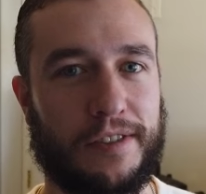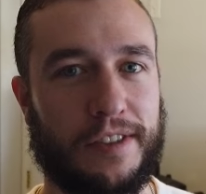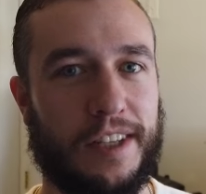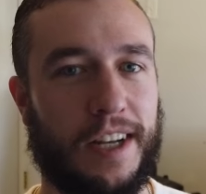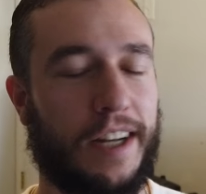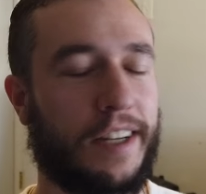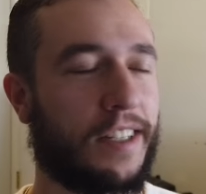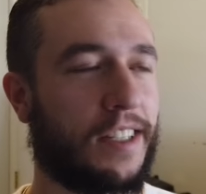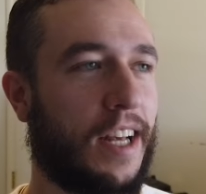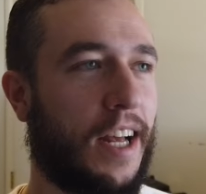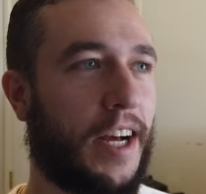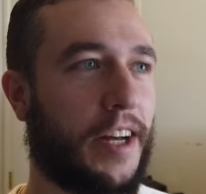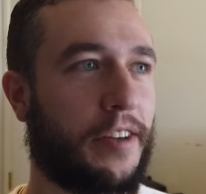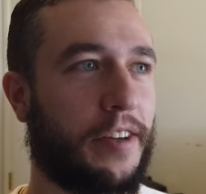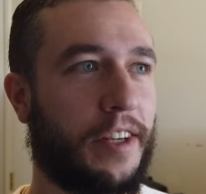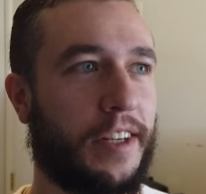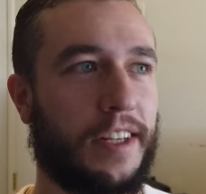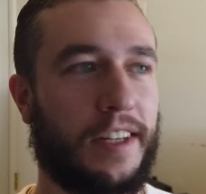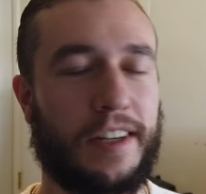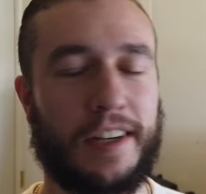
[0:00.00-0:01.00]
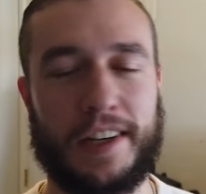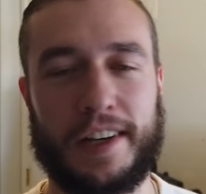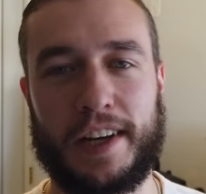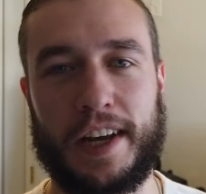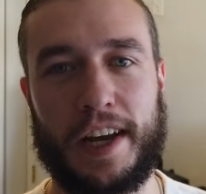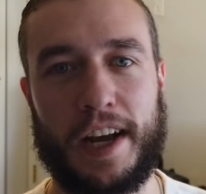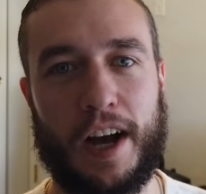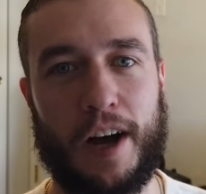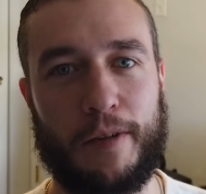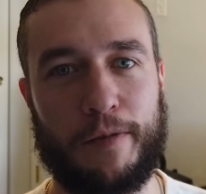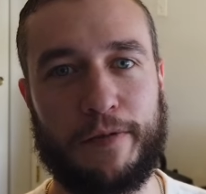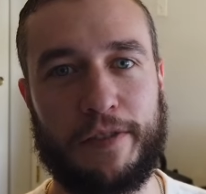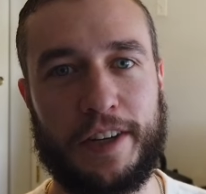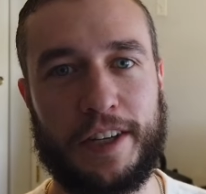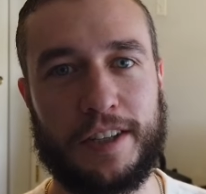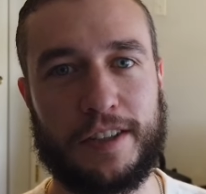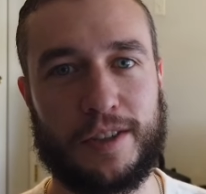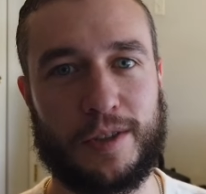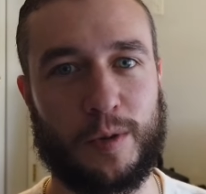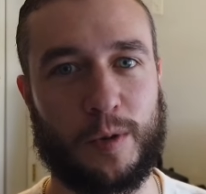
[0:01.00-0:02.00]
there's not exactly
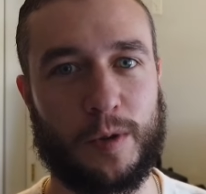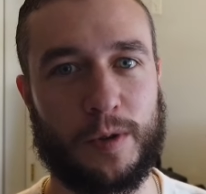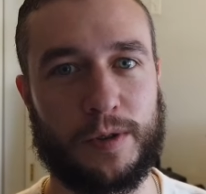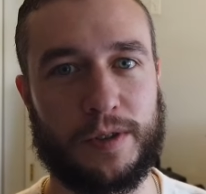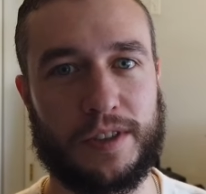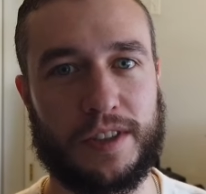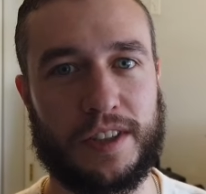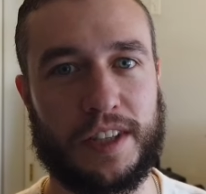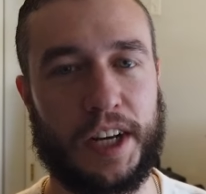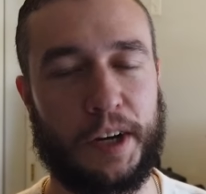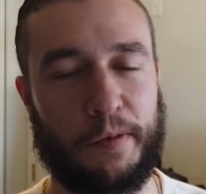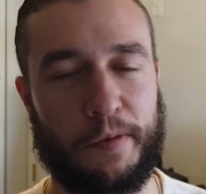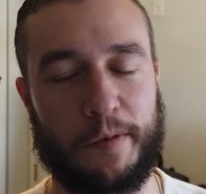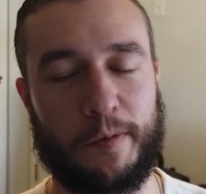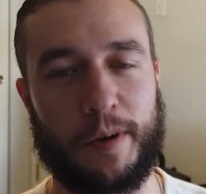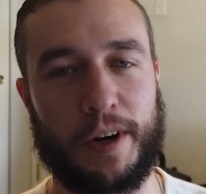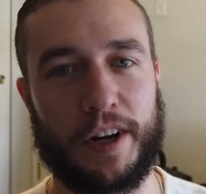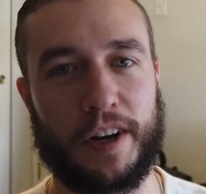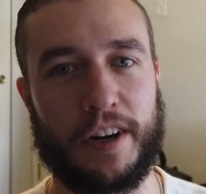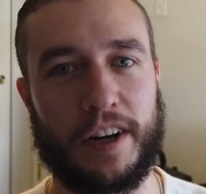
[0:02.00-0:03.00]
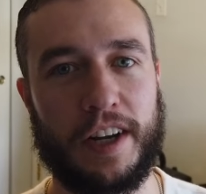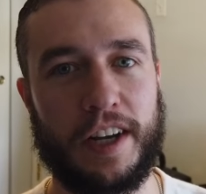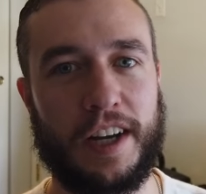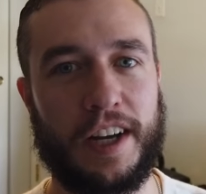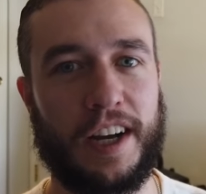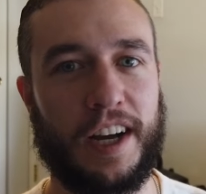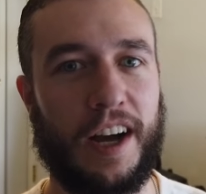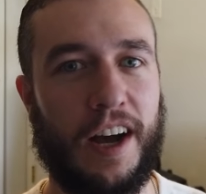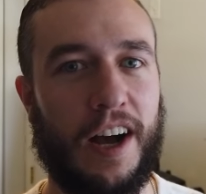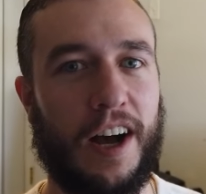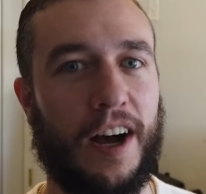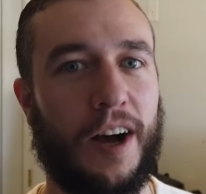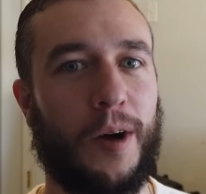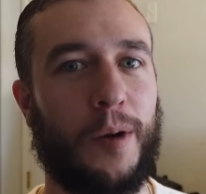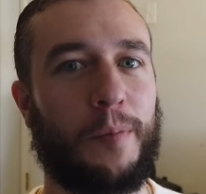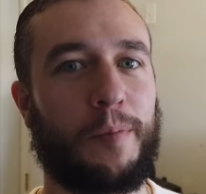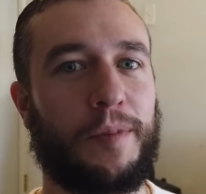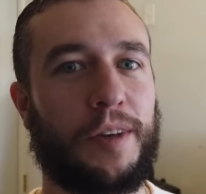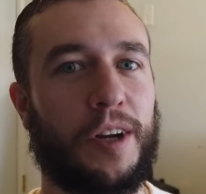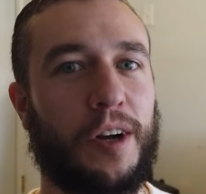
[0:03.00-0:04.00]
Humvee stores everywhere.
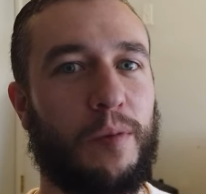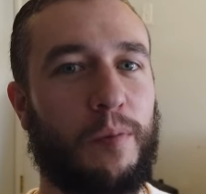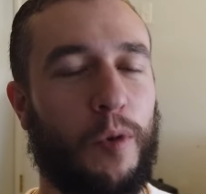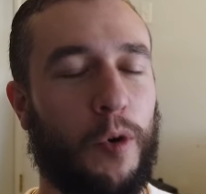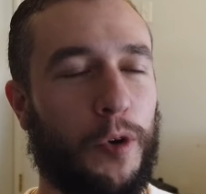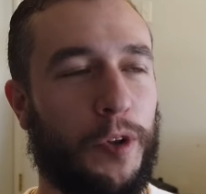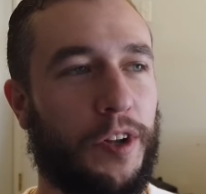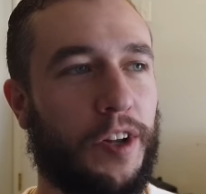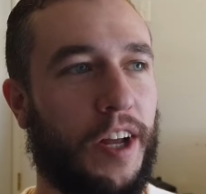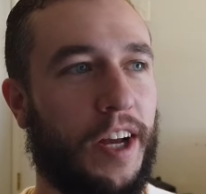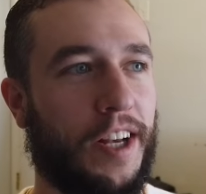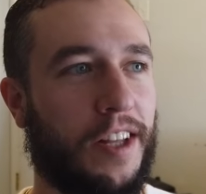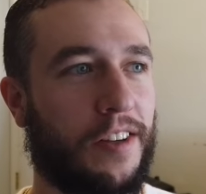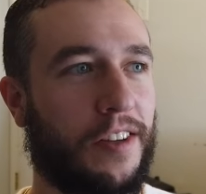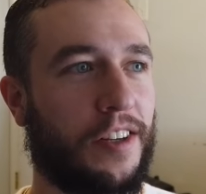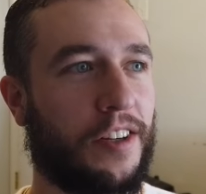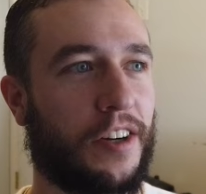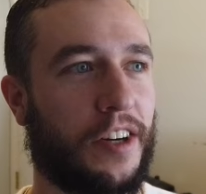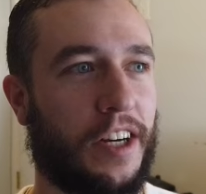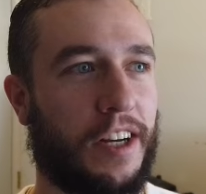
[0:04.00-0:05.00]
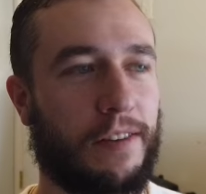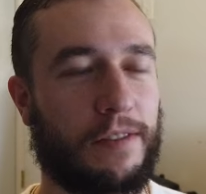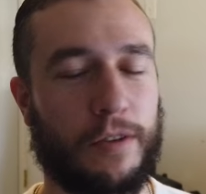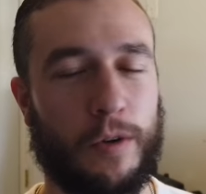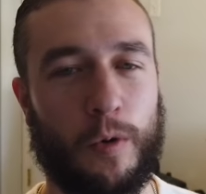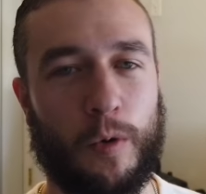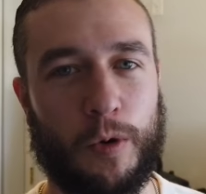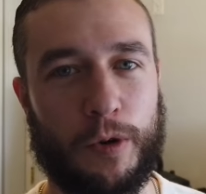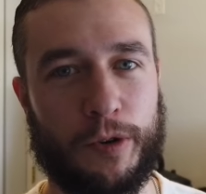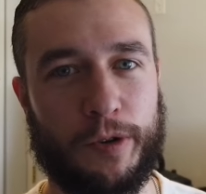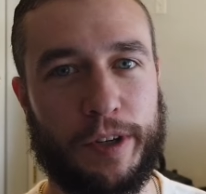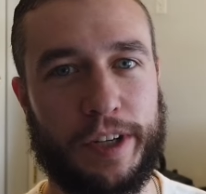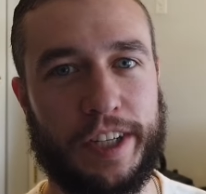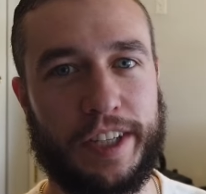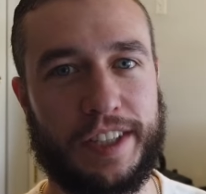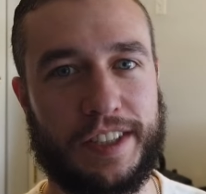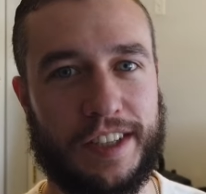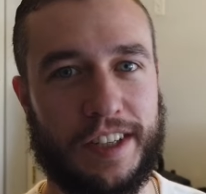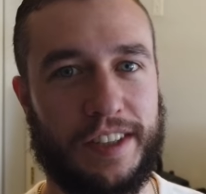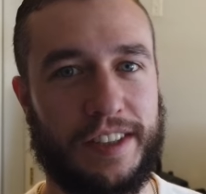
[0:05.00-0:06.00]
You know, more than likely you're gonna have to order
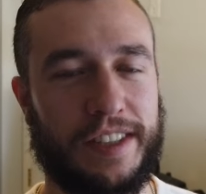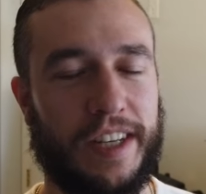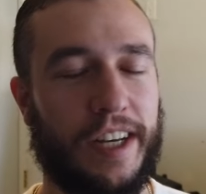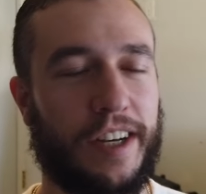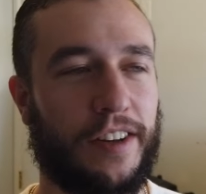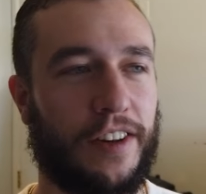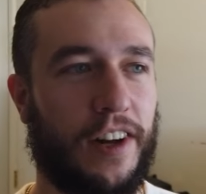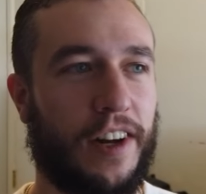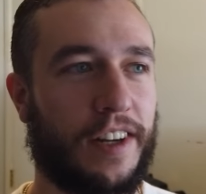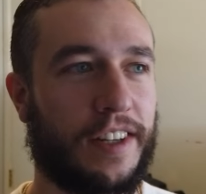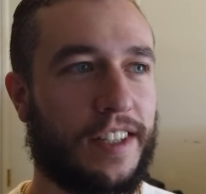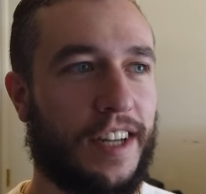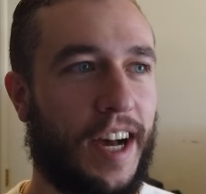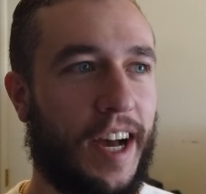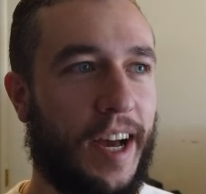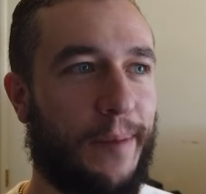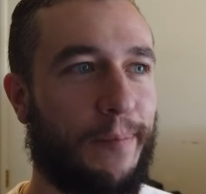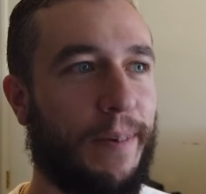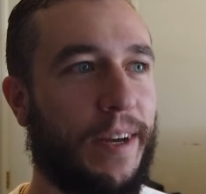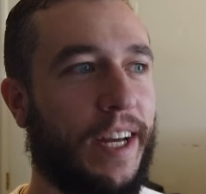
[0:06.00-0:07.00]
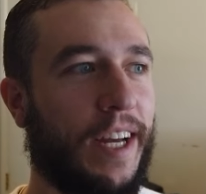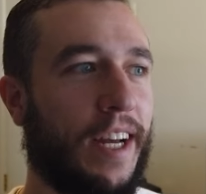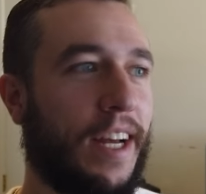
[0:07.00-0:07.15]
it. It's gonna take a lot of time.